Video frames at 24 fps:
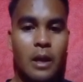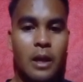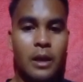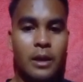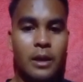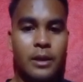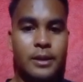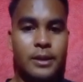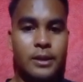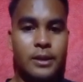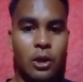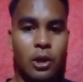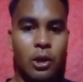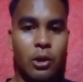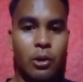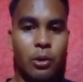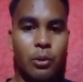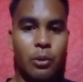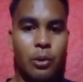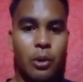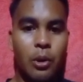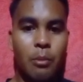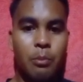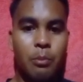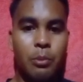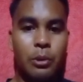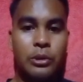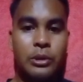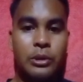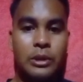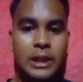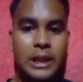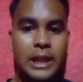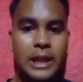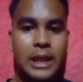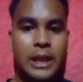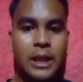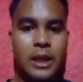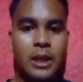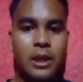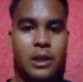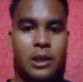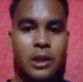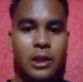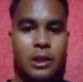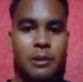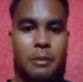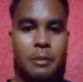So,
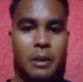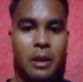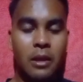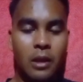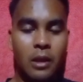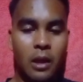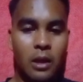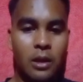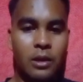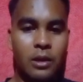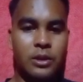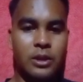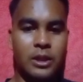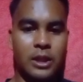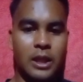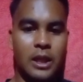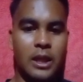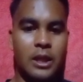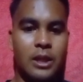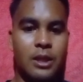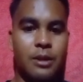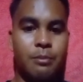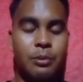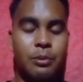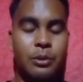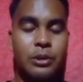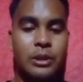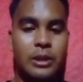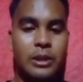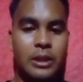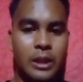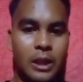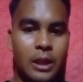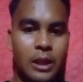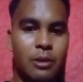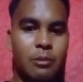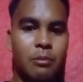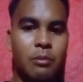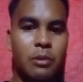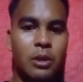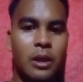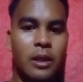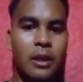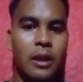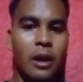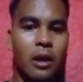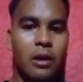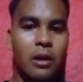frontier mythology. In the frontier
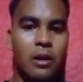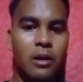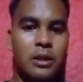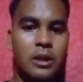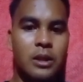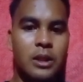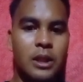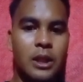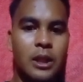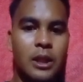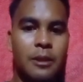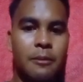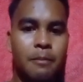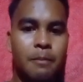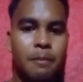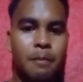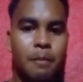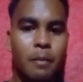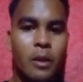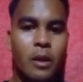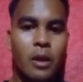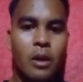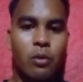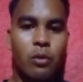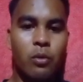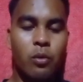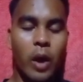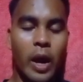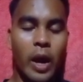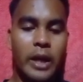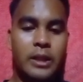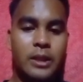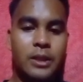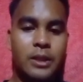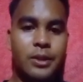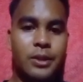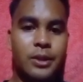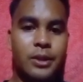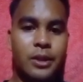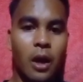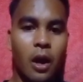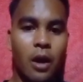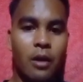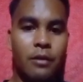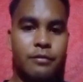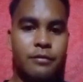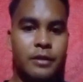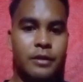mythology, writers
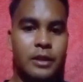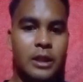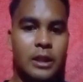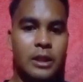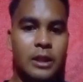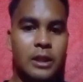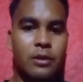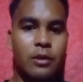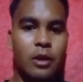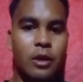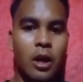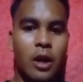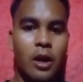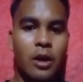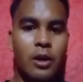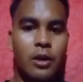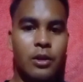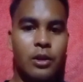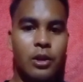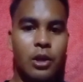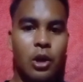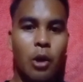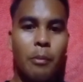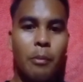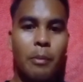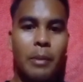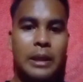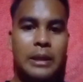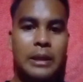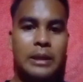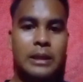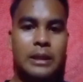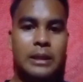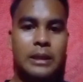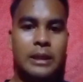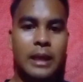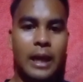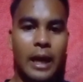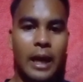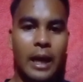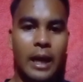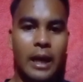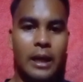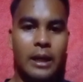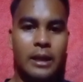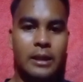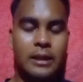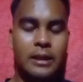often
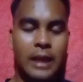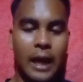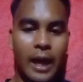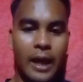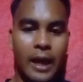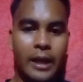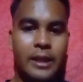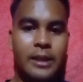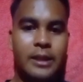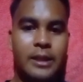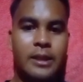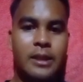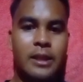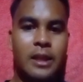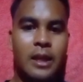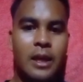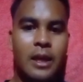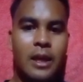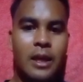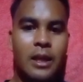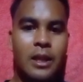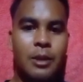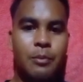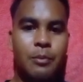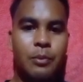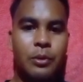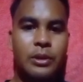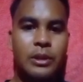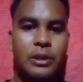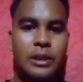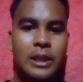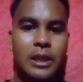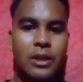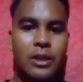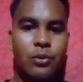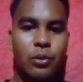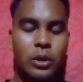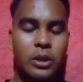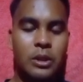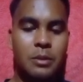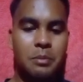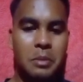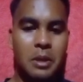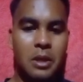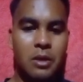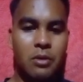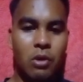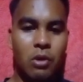romanticize the frontier
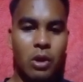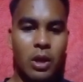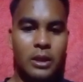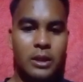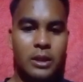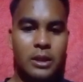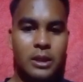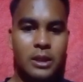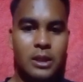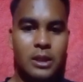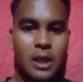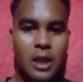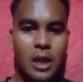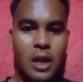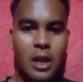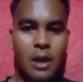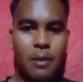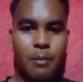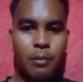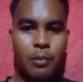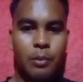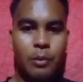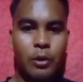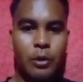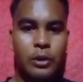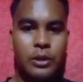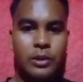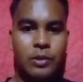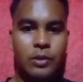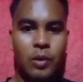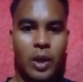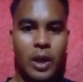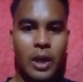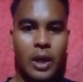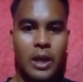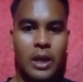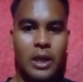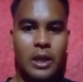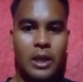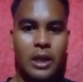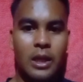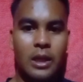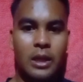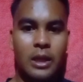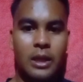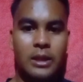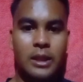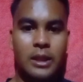experience, portraying
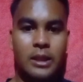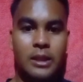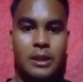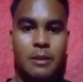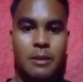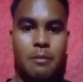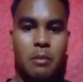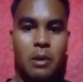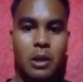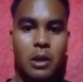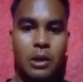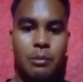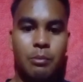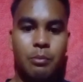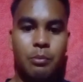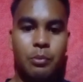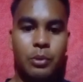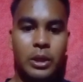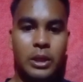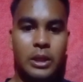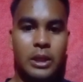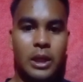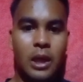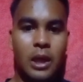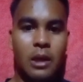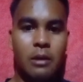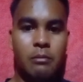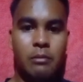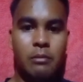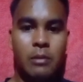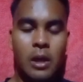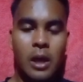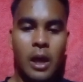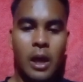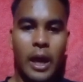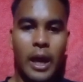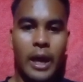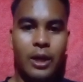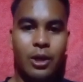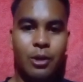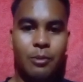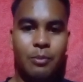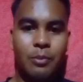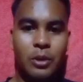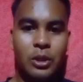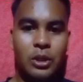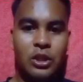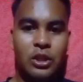it as a symbol of freedom and
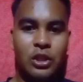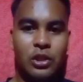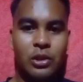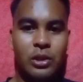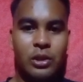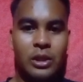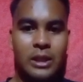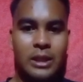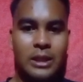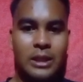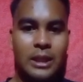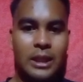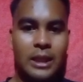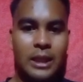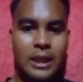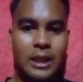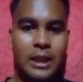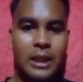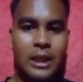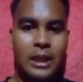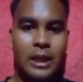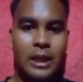opportunity.